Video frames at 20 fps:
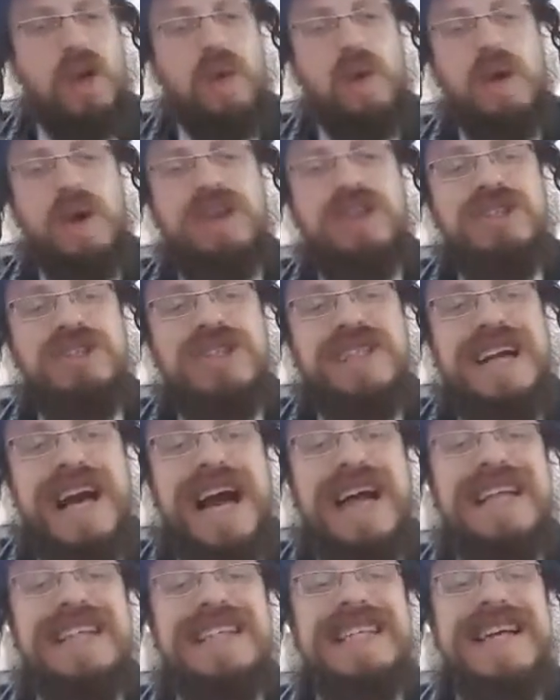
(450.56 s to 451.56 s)
one should
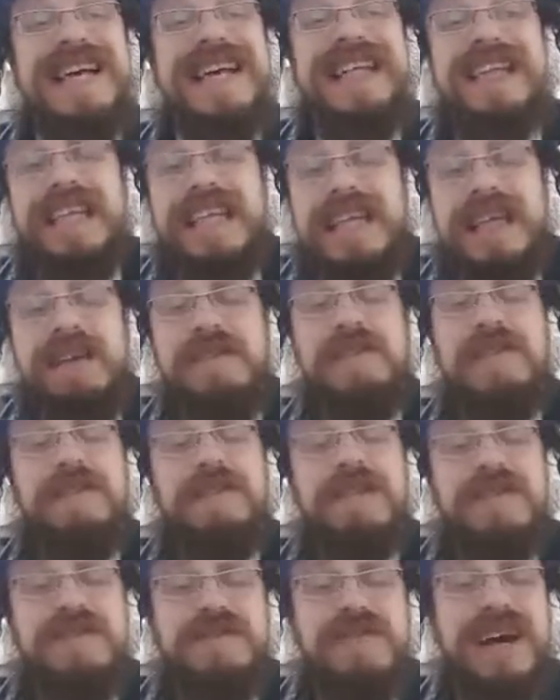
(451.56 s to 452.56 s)
not take leave of
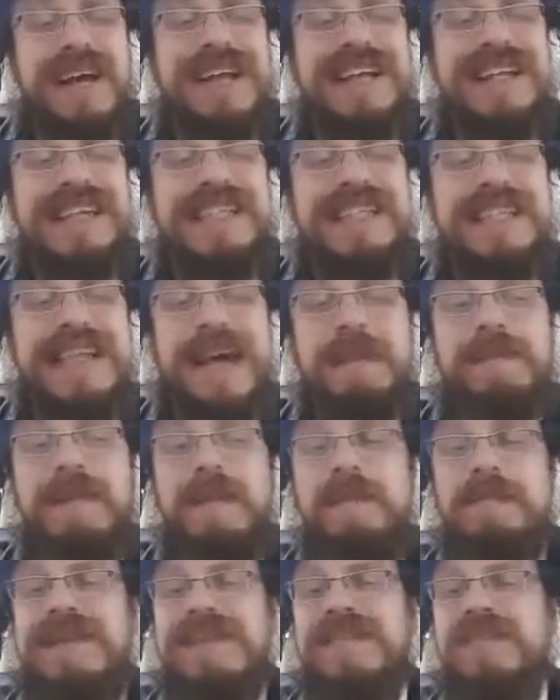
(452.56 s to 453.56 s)
his friend except
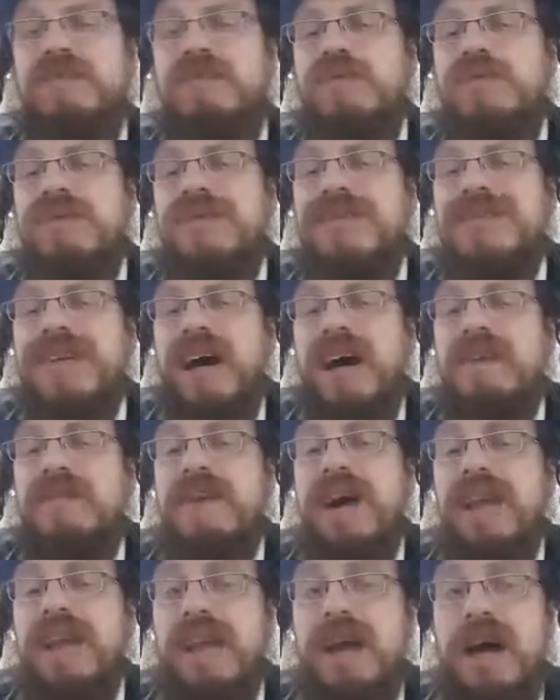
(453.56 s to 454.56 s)
amidst words of
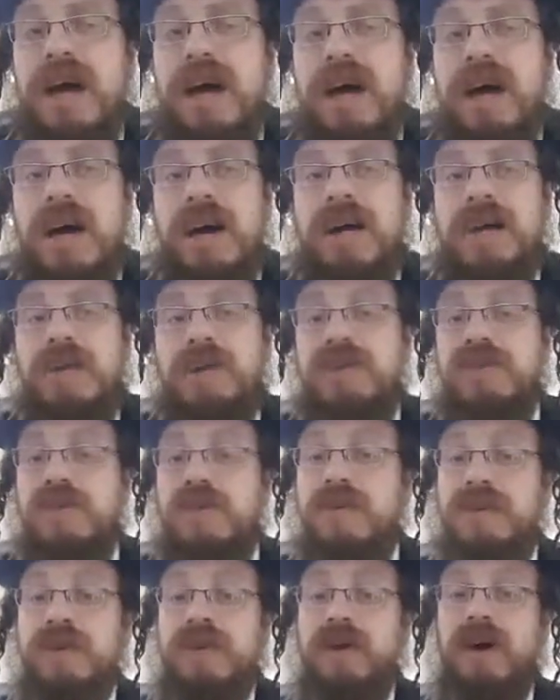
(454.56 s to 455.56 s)
halacha,
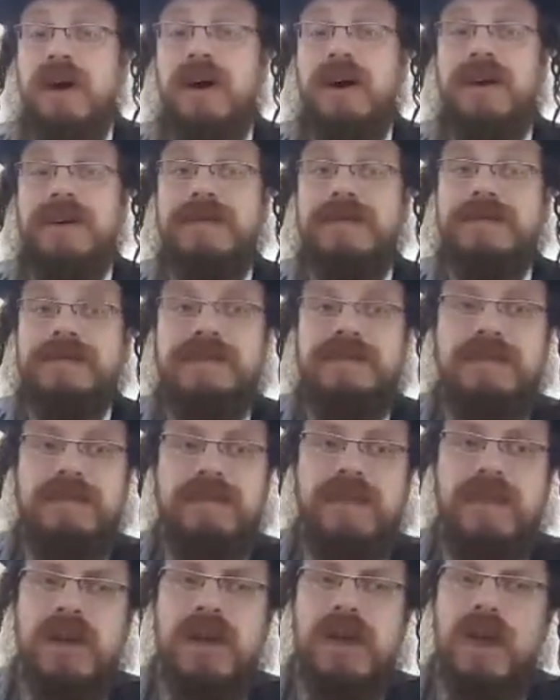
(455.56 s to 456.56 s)
Torah law.
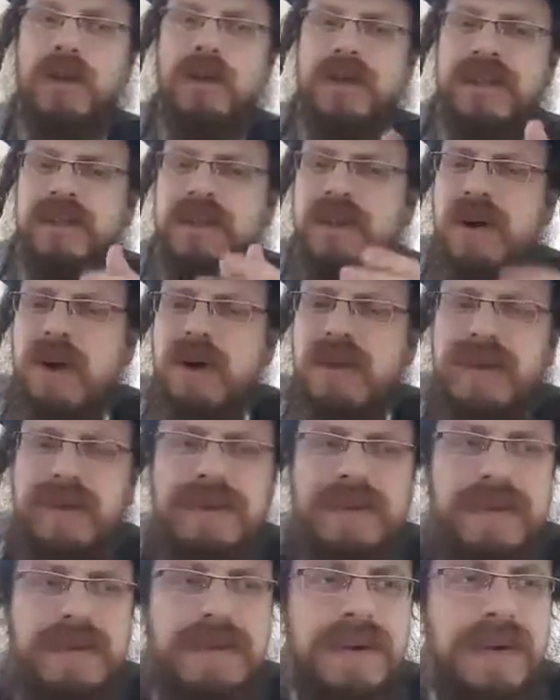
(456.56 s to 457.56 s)
According to our holy
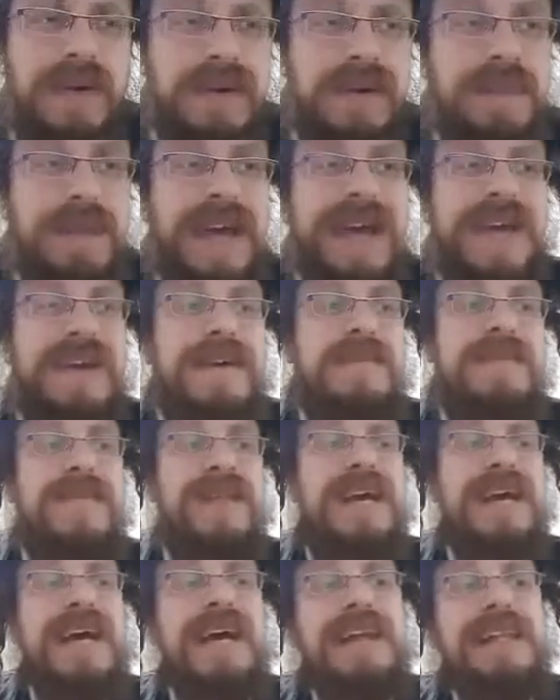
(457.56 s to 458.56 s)
Rebbeim,
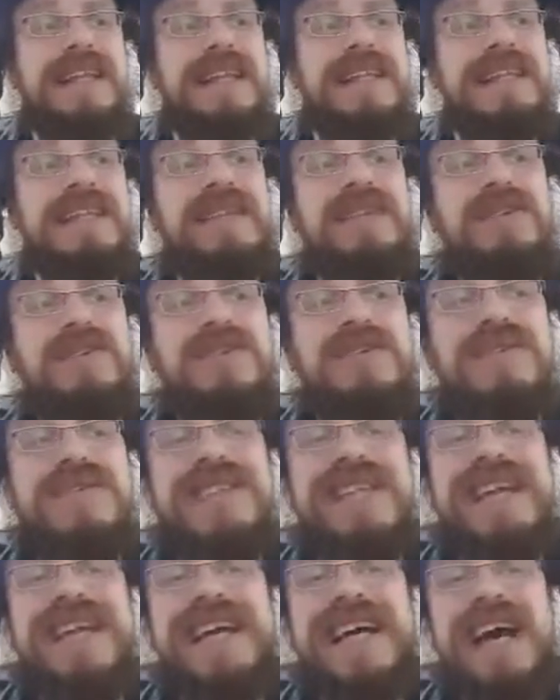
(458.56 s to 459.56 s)
this alludes
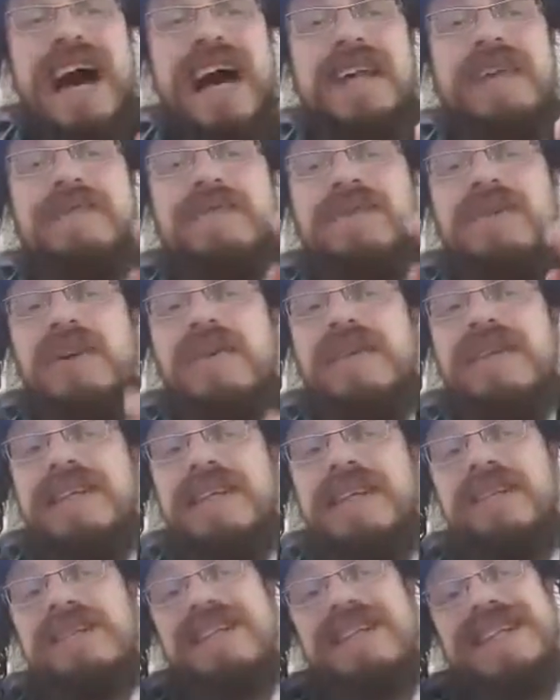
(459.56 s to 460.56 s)
to the kind of Torah
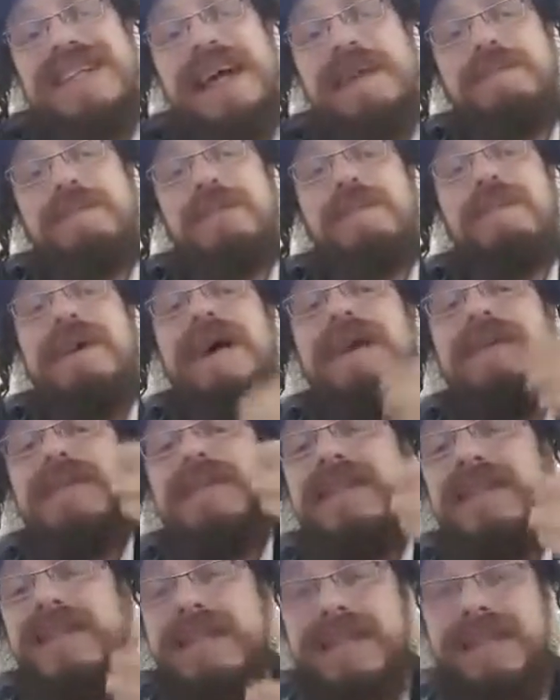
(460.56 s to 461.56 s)
teaching that propels
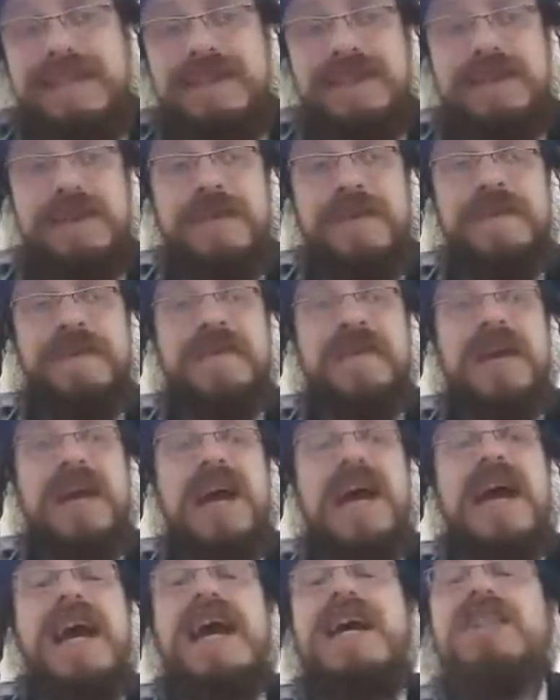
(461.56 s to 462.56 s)
the listener
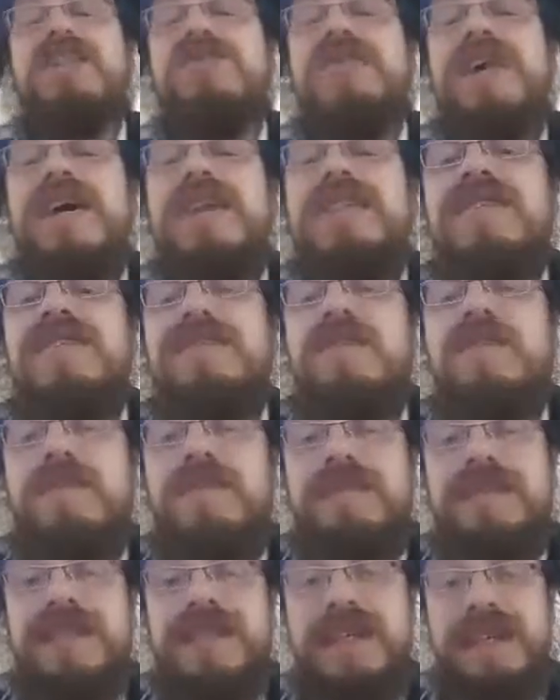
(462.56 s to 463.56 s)
and
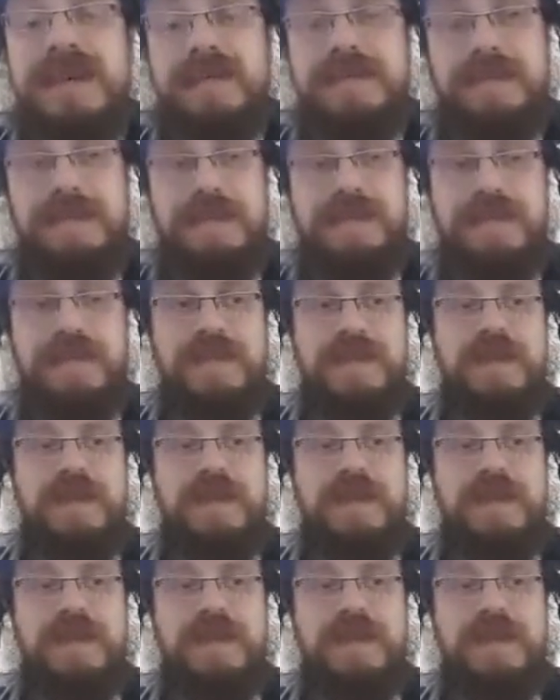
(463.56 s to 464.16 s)
transforms him